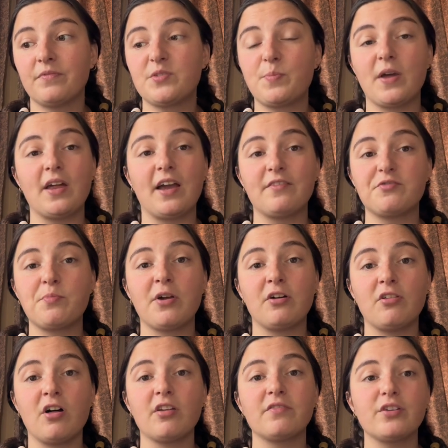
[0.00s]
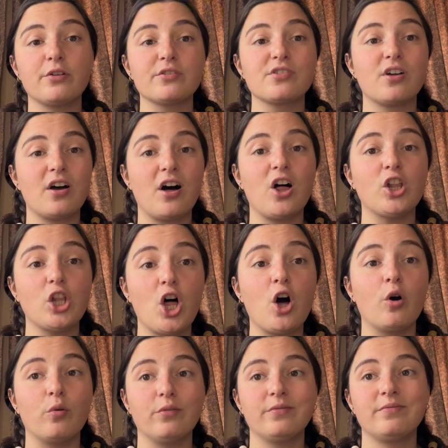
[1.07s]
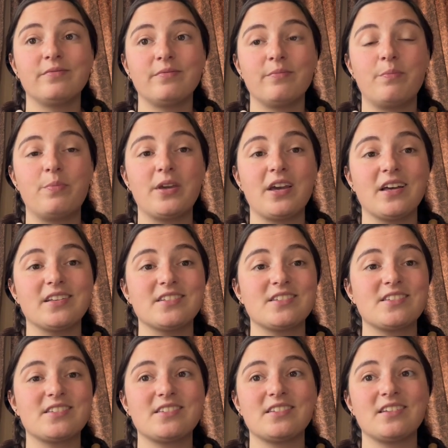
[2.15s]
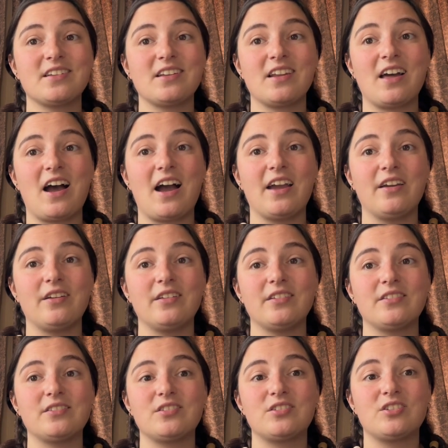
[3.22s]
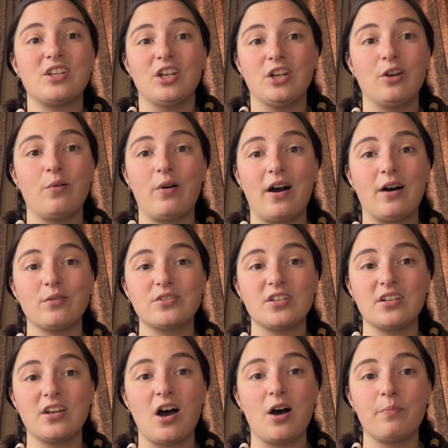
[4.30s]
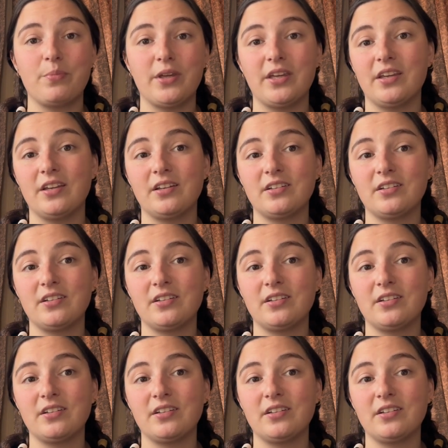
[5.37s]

I've spent a lot of years alone because I didn't know how to not be